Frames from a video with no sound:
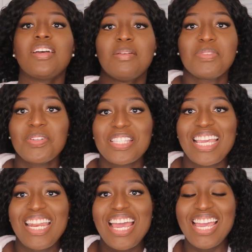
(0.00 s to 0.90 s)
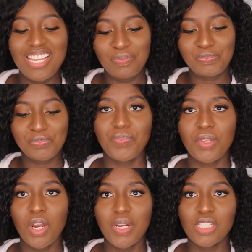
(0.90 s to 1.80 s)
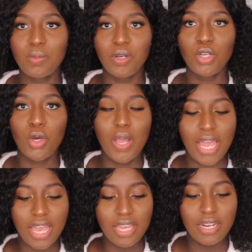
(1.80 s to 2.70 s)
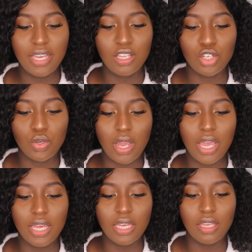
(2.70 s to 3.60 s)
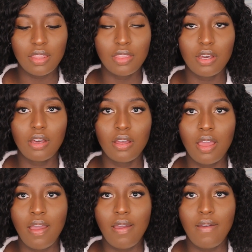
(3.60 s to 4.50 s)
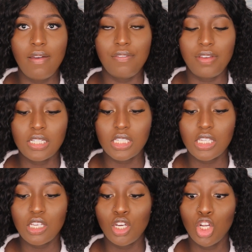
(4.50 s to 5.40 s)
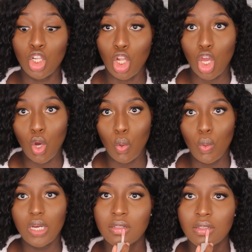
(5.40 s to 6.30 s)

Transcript: I'm so excited. All right, so I'm gonna go ahead and try the Fenty Glow.